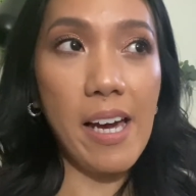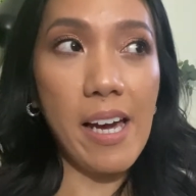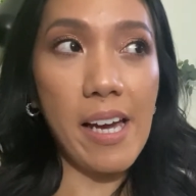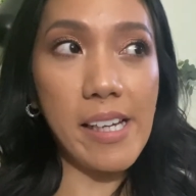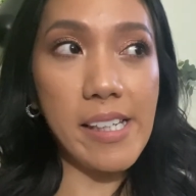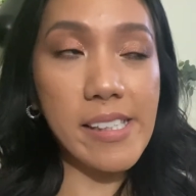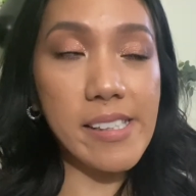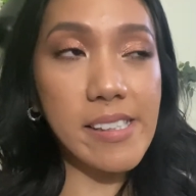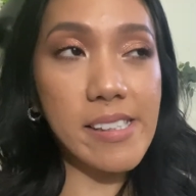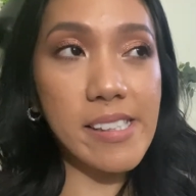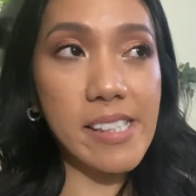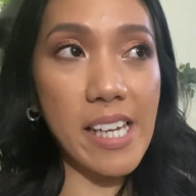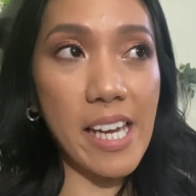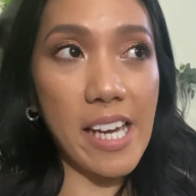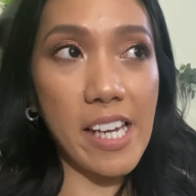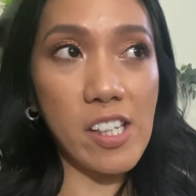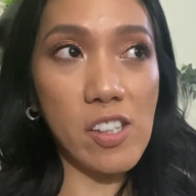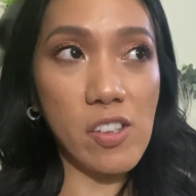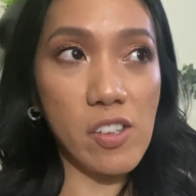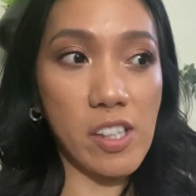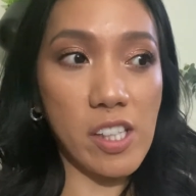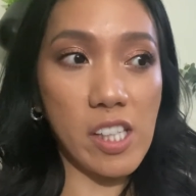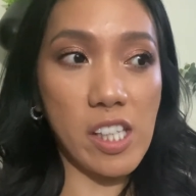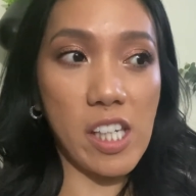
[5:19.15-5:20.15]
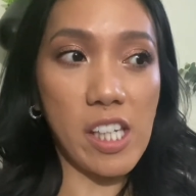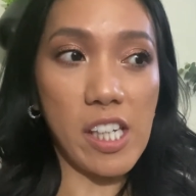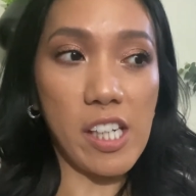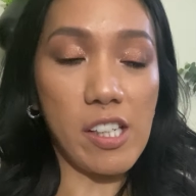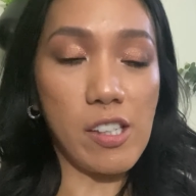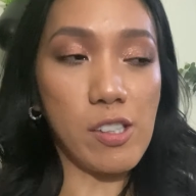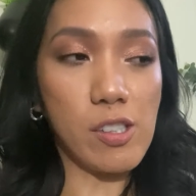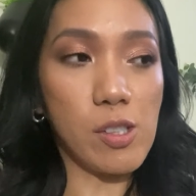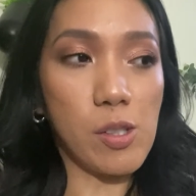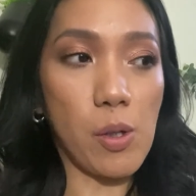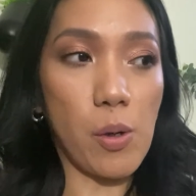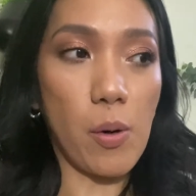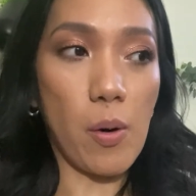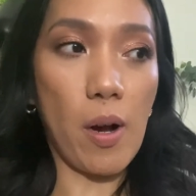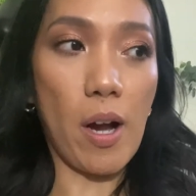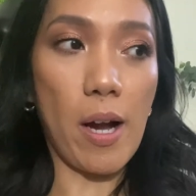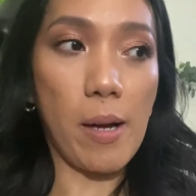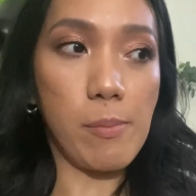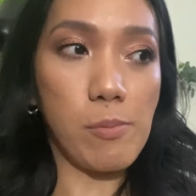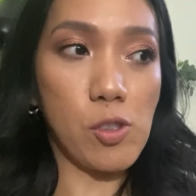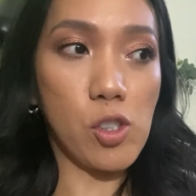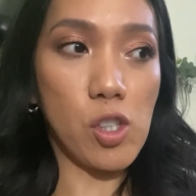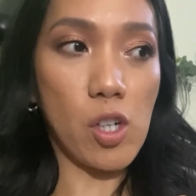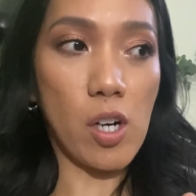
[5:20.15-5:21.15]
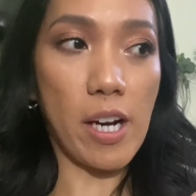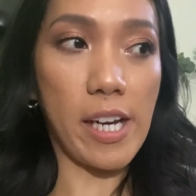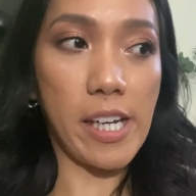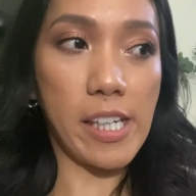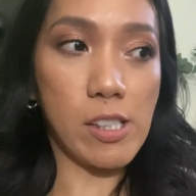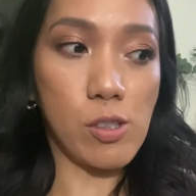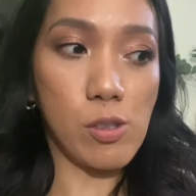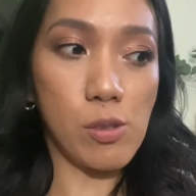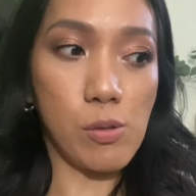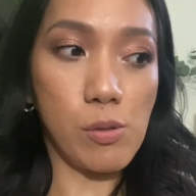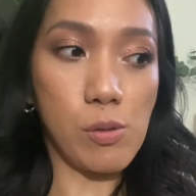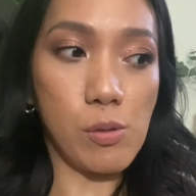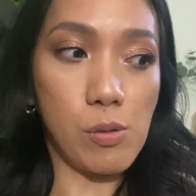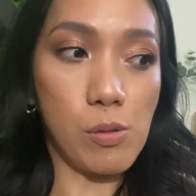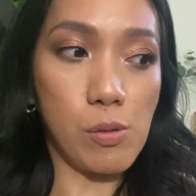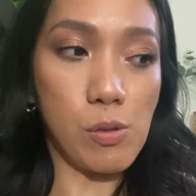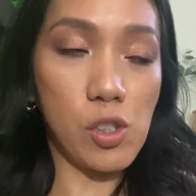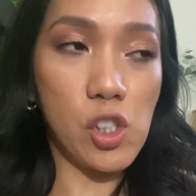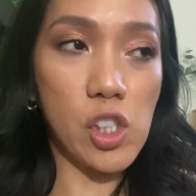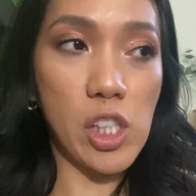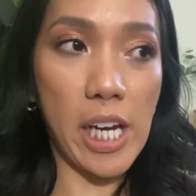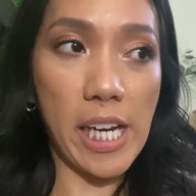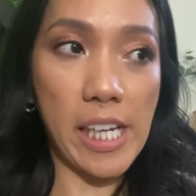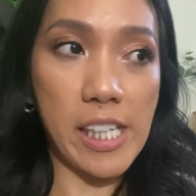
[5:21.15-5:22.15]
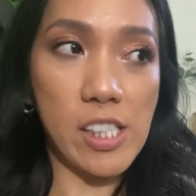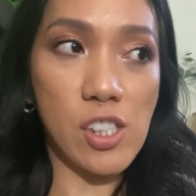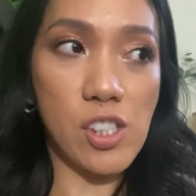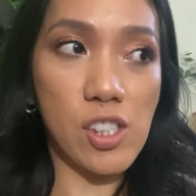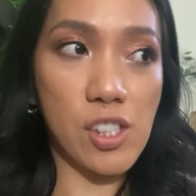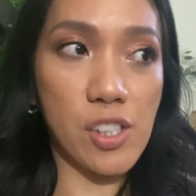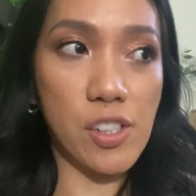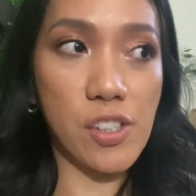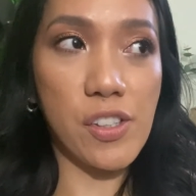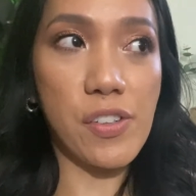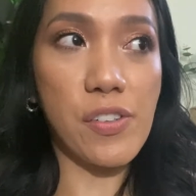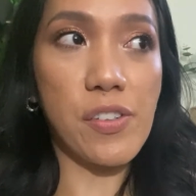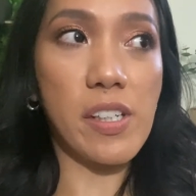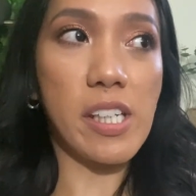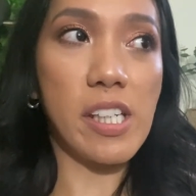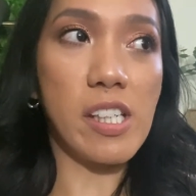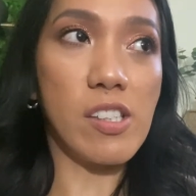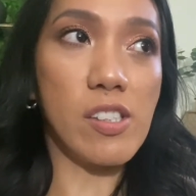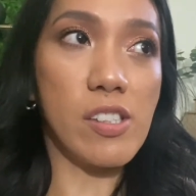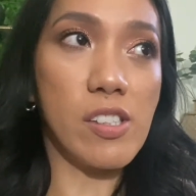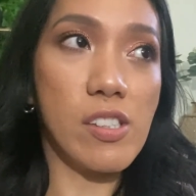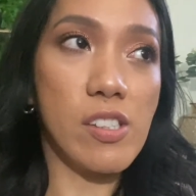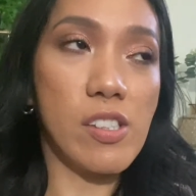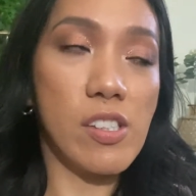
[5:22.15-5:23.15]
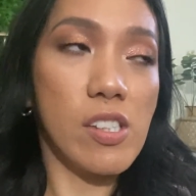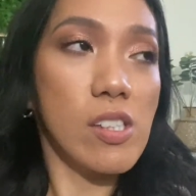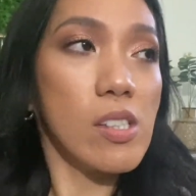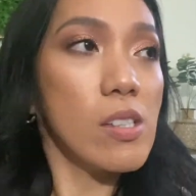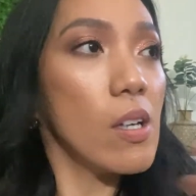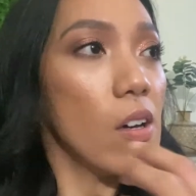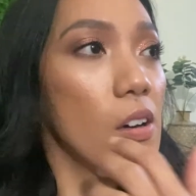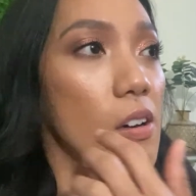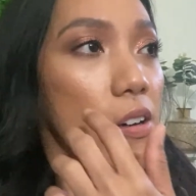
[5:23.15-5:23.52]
It's the end of the year, so I'm trying to change careers,